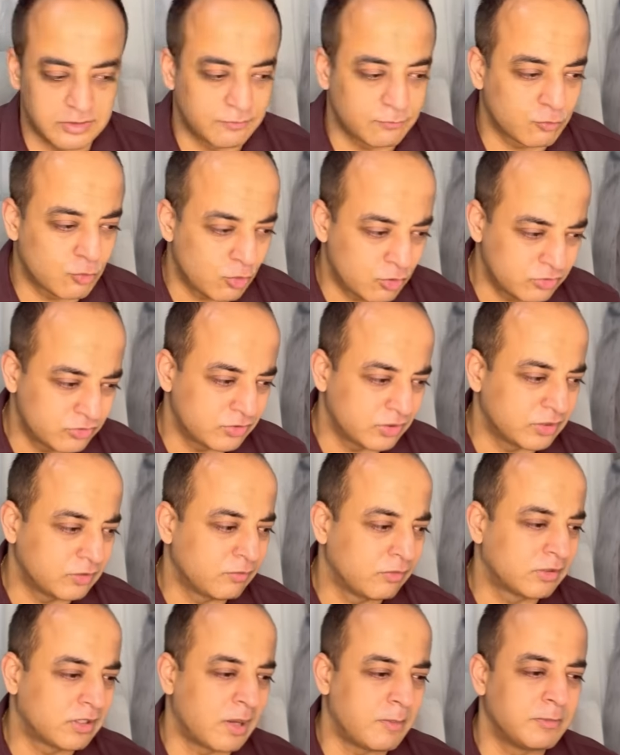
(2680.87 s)
Of course, it
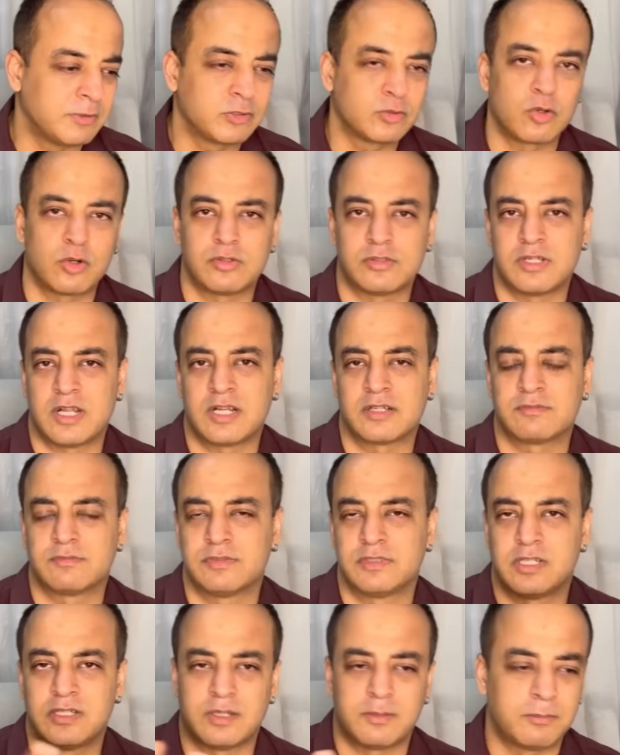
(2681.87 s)
will come in contact
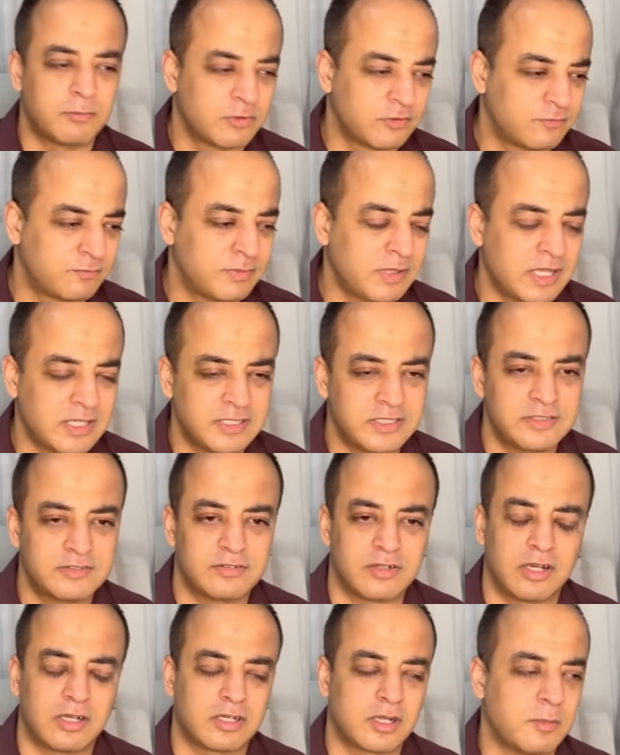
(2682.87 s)
with a number of planets,
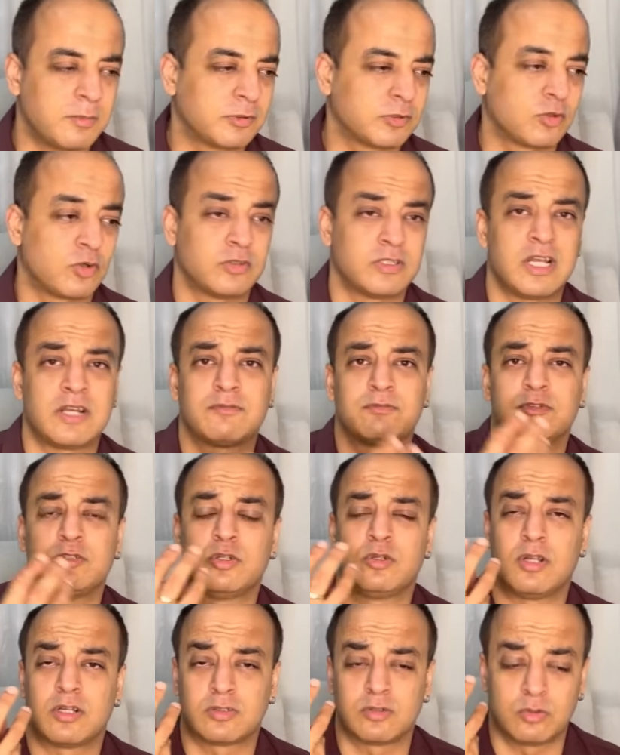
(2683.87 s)
it will come in contact with
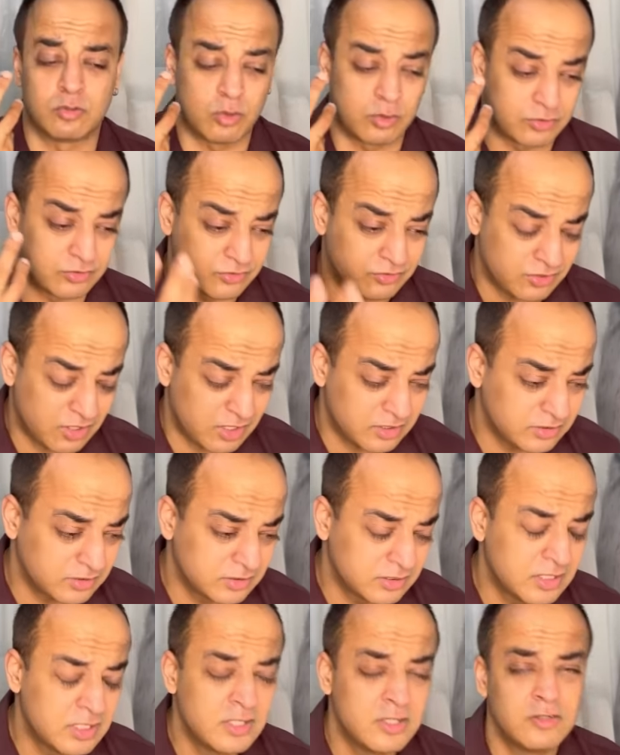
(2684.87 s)
your Lagna Lord
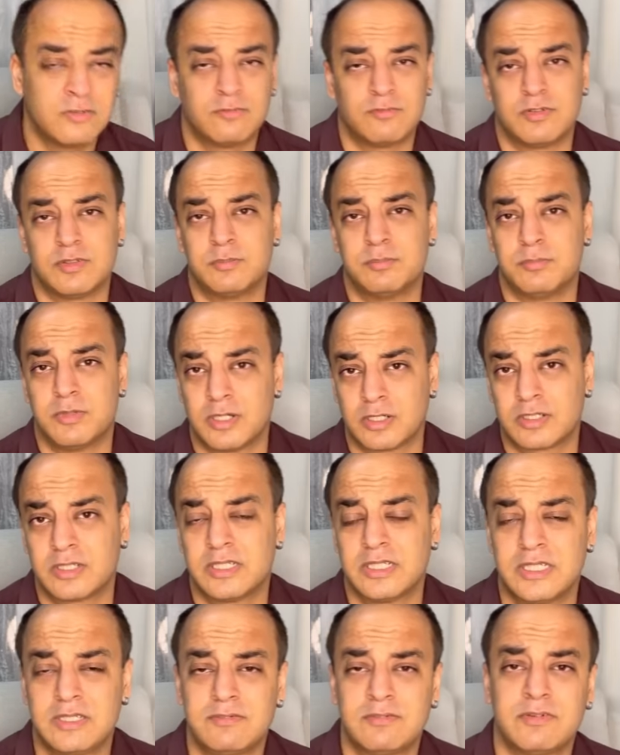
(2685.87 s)
Sun, with
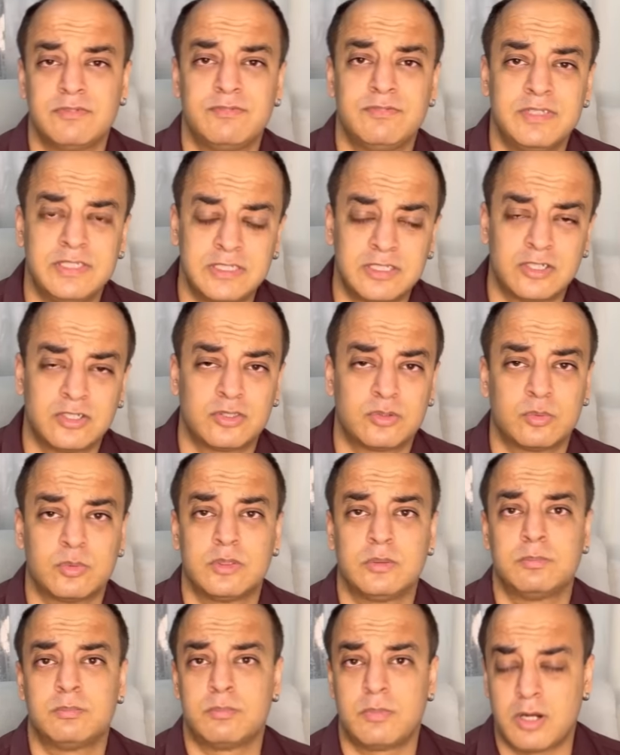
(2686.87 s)
Mercury, with Venus, with
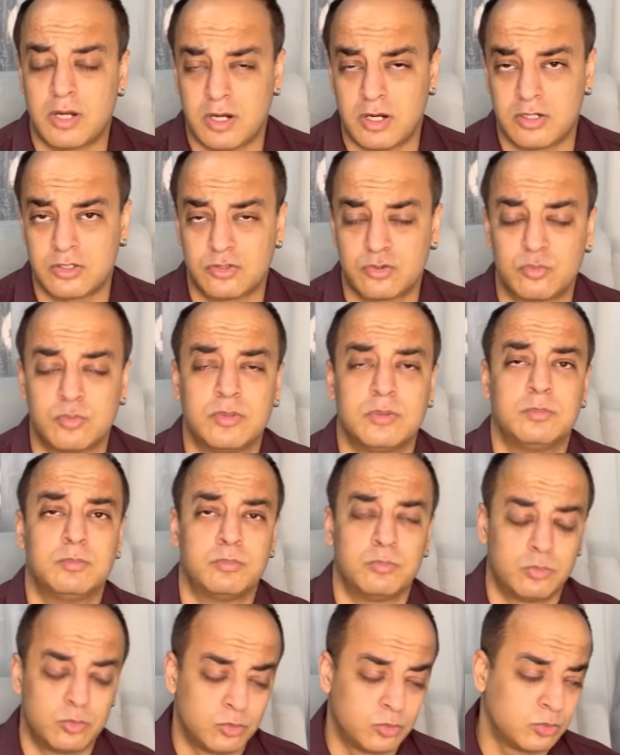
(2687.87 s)
Mars, with
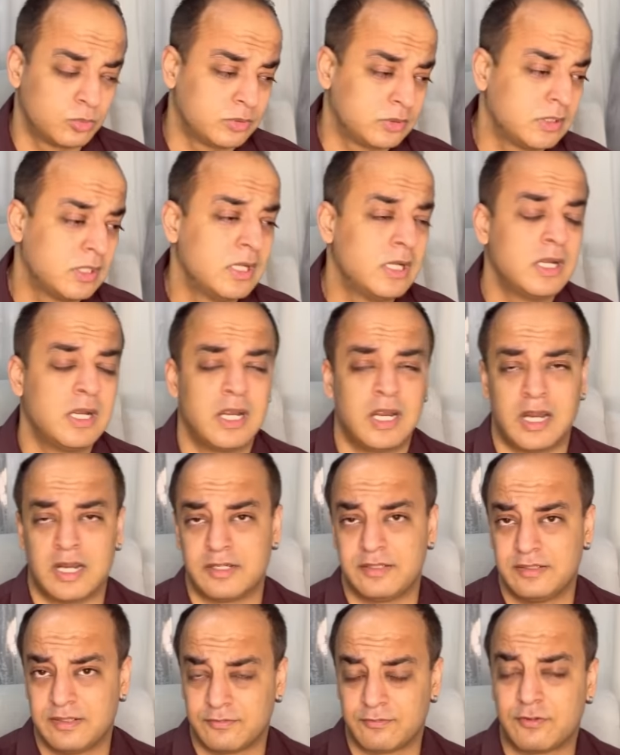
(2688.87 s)
Moon
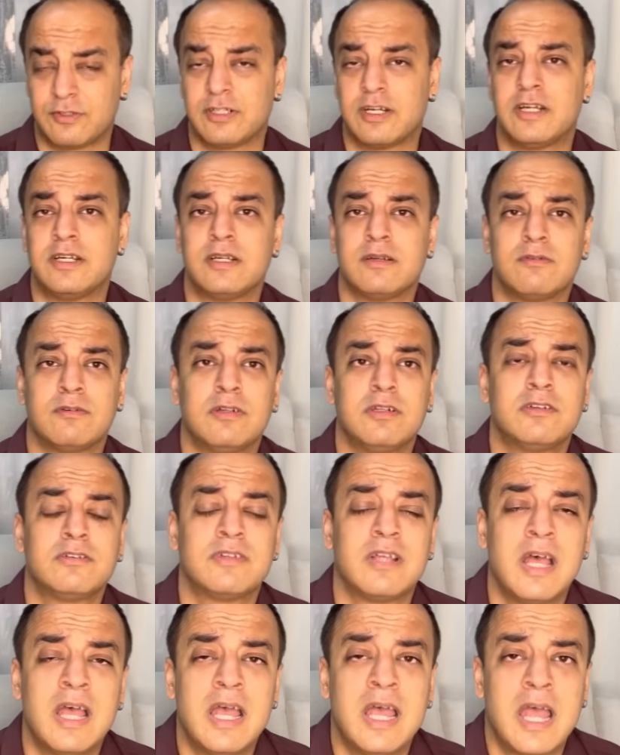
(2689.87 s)
at different
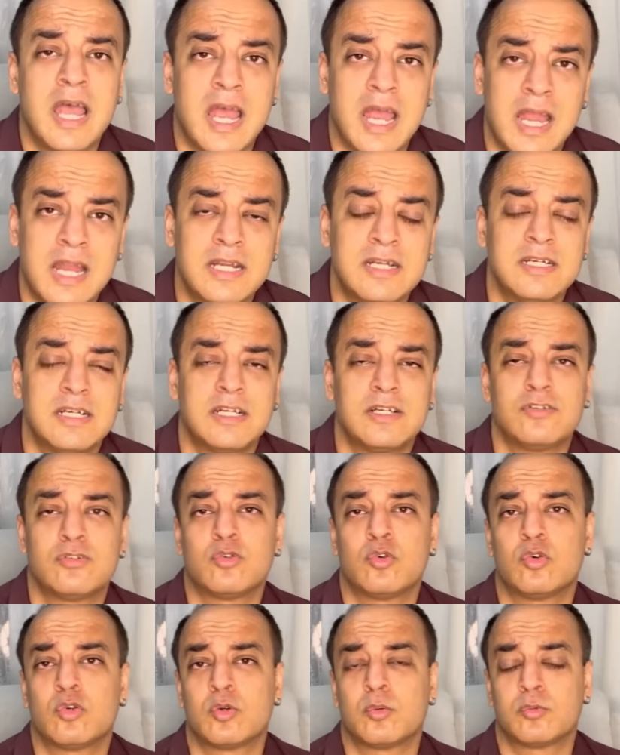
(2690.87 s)
intervals and it is
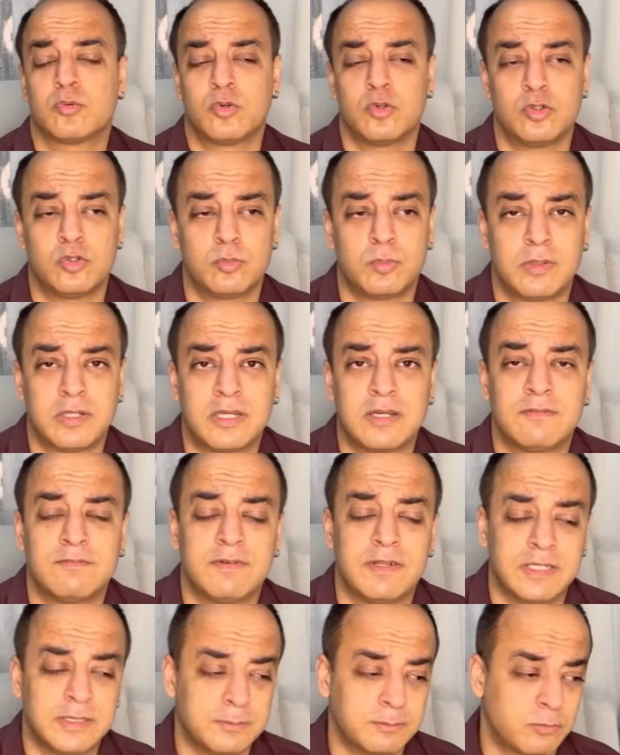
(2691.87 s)
going to play a
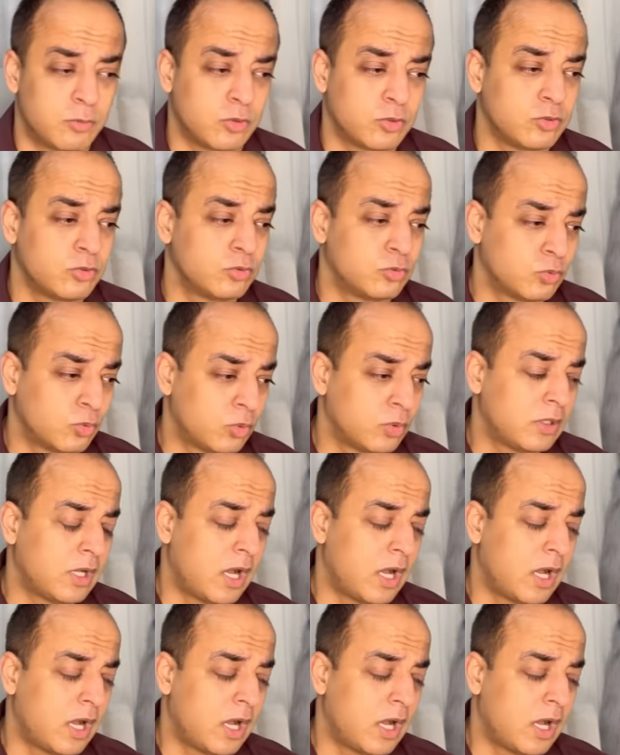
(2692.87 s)
very important role.